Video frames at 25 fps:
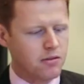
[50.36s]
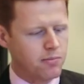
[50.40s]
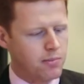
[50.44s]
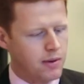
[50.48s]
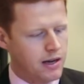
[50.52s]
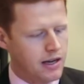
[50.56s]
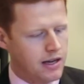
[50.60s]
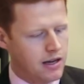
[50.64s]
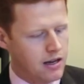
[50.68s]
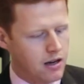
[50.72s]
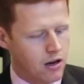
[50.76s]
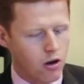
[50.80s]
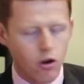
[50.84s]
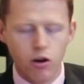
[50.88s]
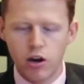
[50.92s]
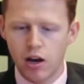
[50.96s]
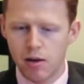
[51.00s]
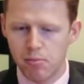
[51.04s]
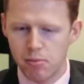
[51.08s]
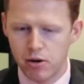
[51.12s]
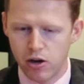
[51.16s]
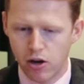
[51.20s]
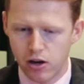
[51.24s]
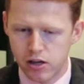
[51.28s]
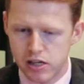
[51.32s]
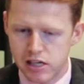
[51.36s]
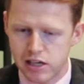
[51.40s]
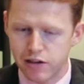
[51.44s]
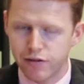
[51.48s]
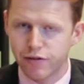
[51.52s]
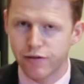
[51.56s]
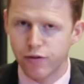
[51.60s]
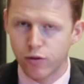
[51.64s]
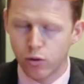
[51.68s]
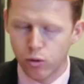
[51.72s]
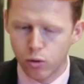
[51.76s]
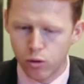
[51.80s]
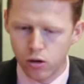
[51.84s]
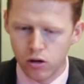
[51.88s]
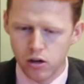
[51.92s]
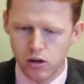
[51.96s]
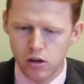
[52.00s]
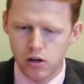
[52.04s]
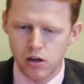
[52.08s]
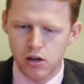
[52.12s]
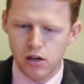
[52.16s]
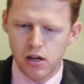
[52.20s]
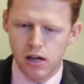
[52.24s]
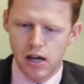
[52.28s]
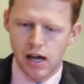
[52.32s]
must be lot number 94,
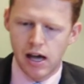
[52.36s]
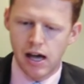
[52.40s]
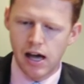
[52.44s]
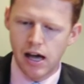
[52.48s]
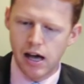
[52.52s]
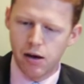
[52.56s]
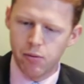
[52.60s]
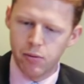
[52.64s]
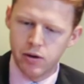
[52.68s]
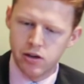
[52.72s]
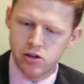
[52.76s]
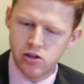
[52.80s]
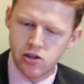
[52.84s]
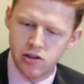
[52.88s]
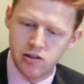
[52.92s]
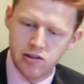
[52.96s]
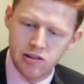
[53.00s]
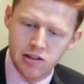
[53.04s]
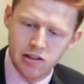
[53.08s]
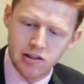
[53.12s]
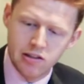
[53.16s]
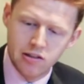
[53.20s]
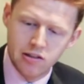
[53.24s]
which is